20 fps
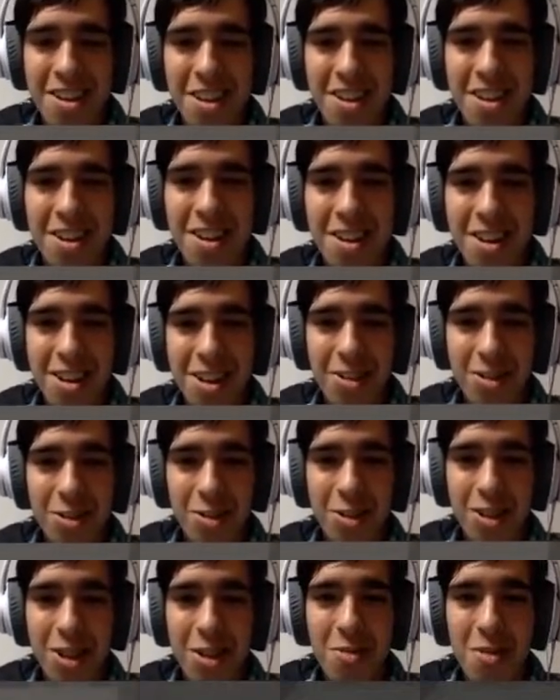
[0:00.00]
You
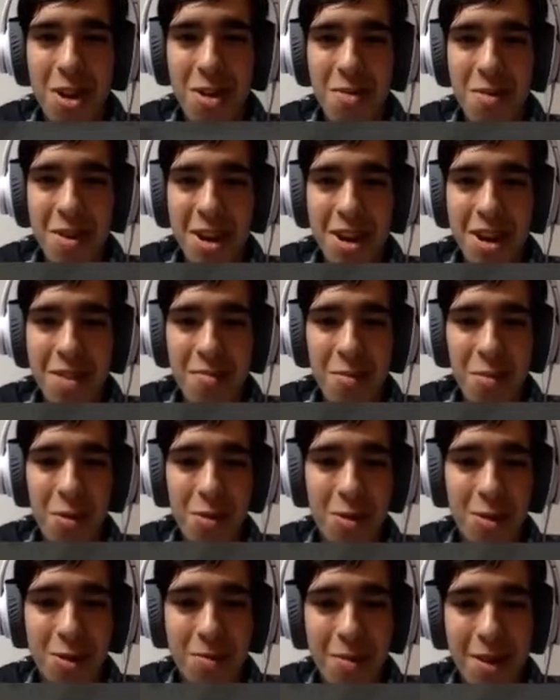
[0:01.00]
see why we needed
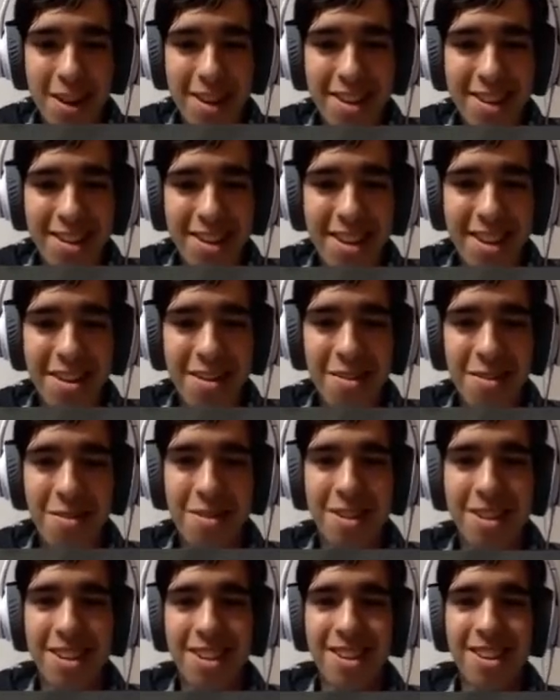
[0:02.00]
more space now?
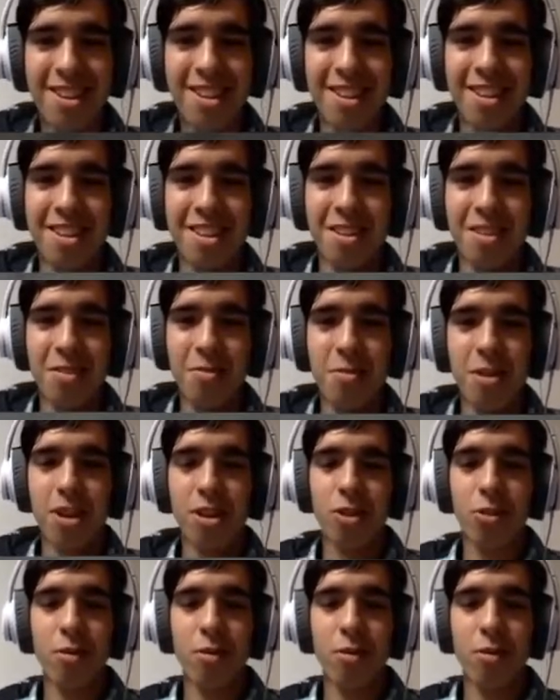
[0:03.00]
Wrench.